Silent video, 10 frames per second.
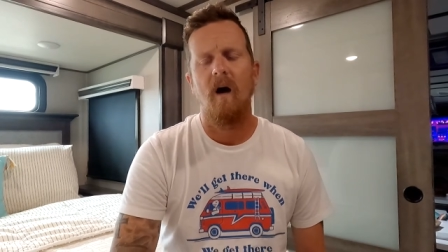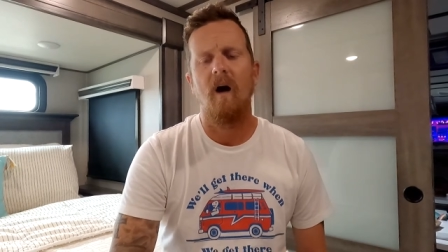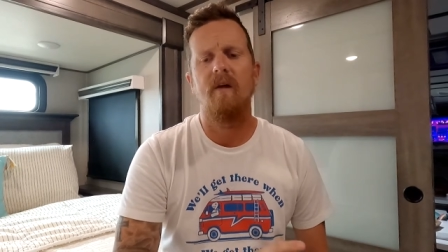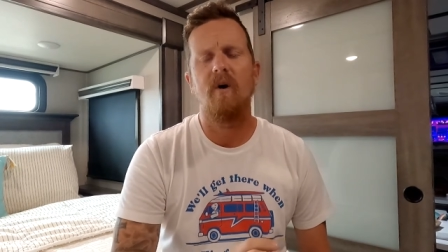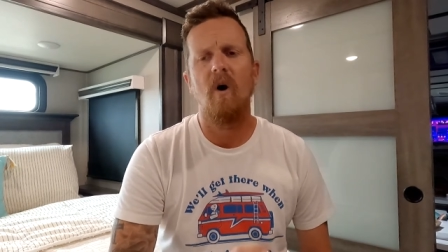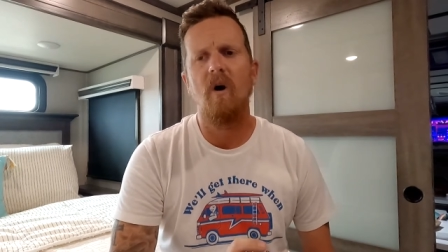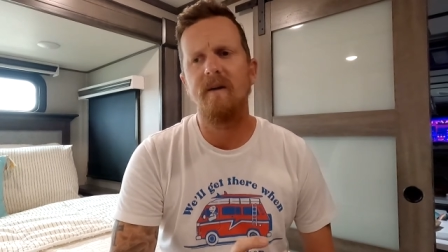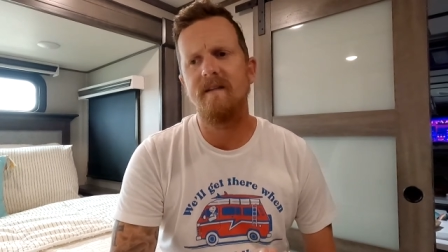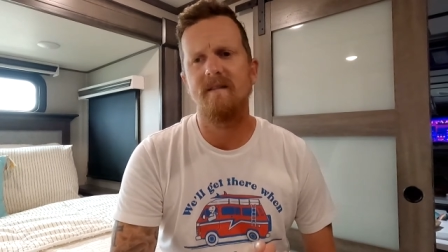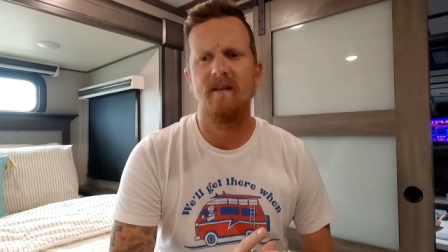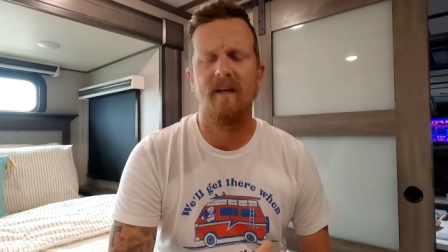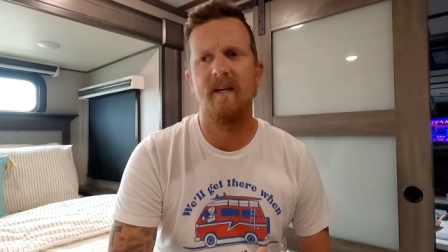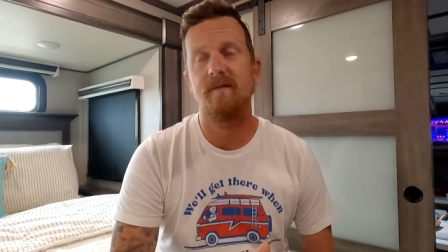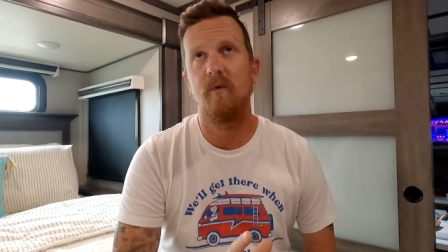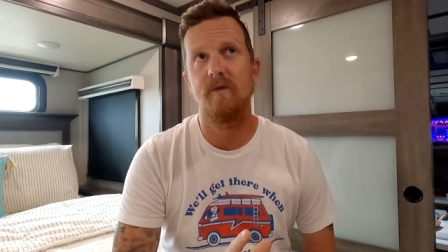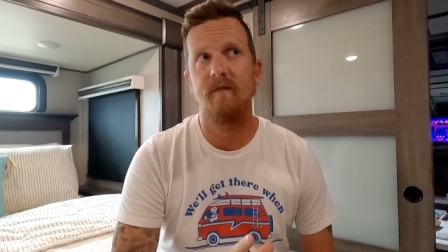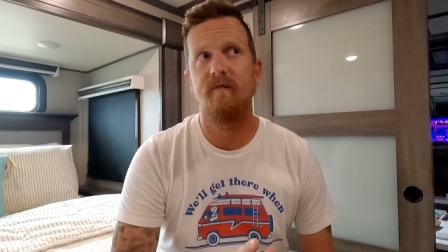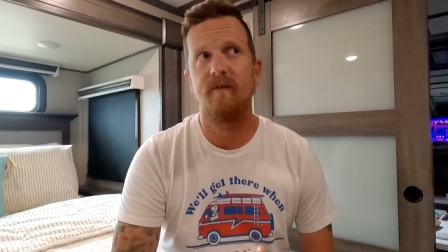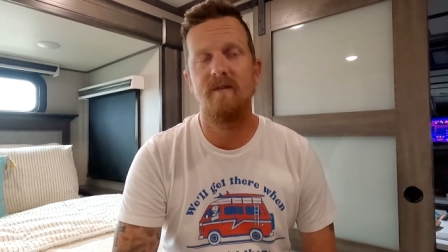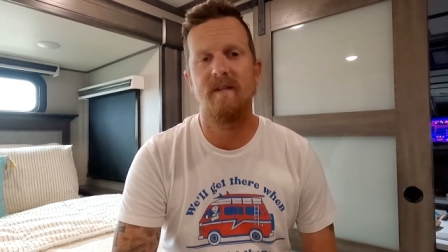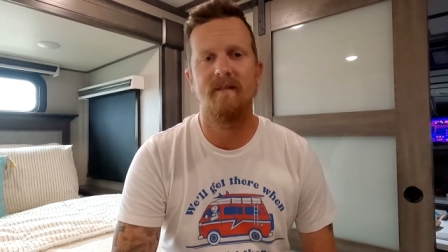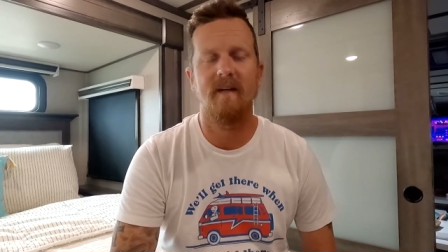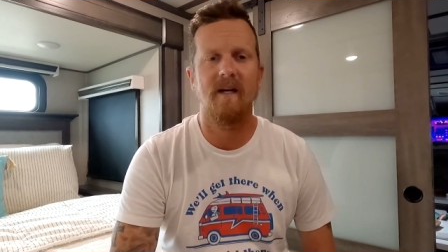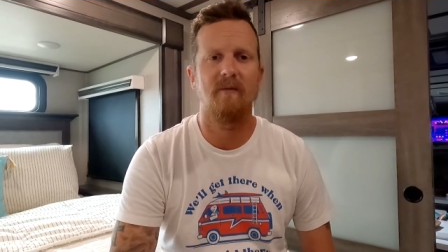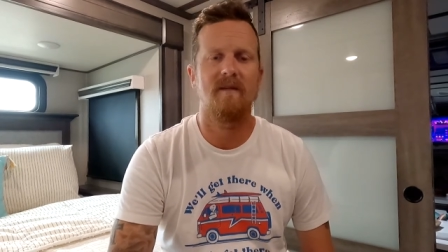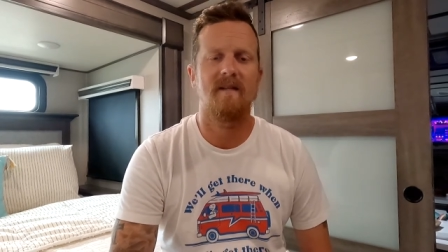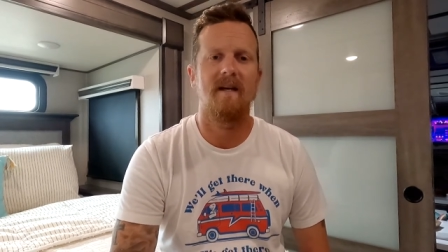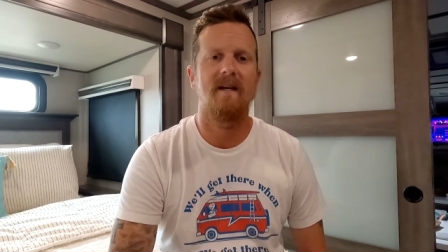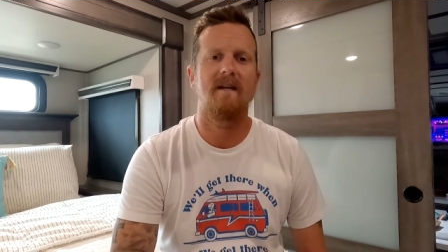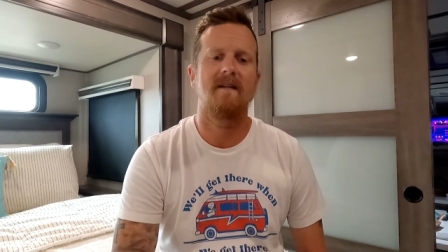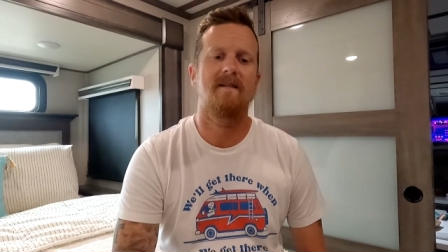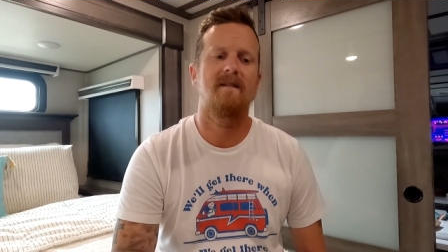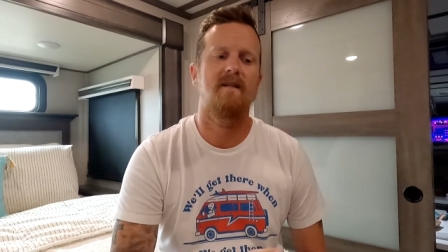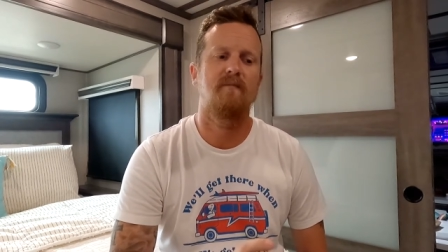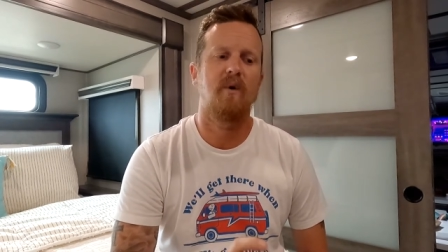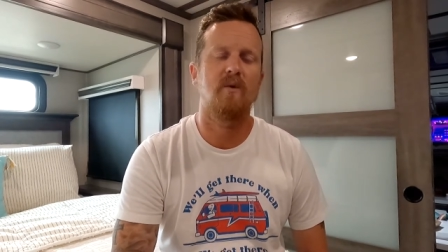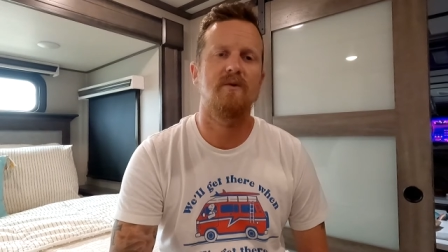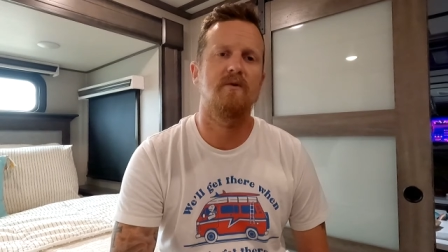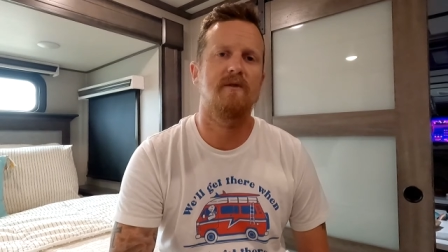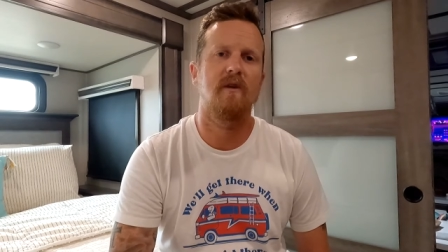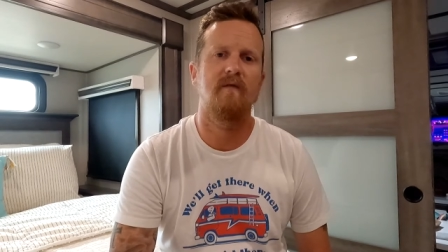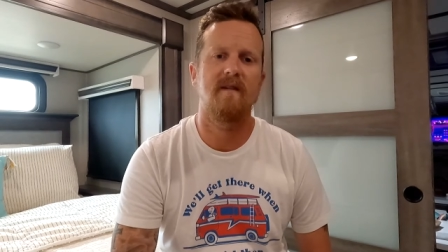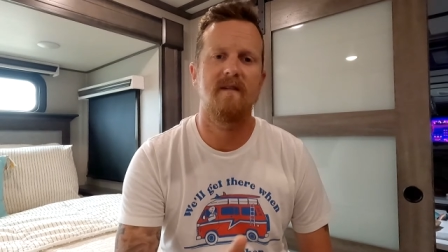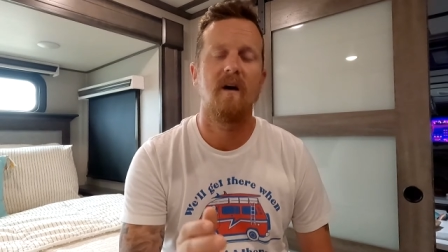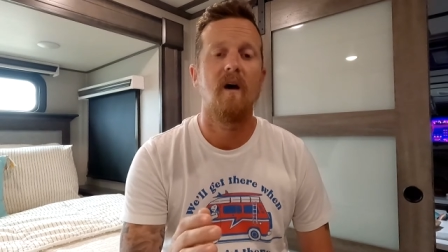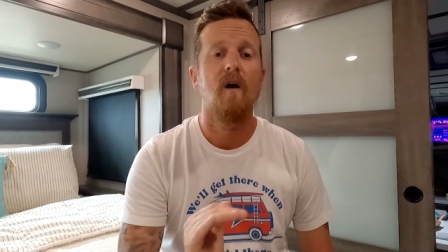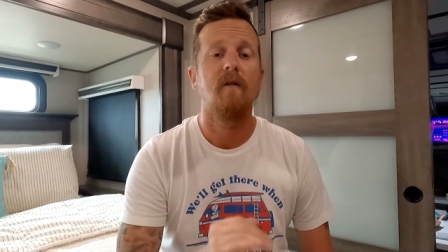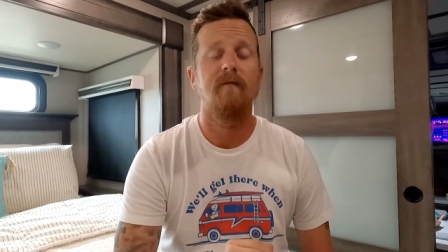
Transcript: The hardest, I guess, most confusing thing I would say is the Postal Service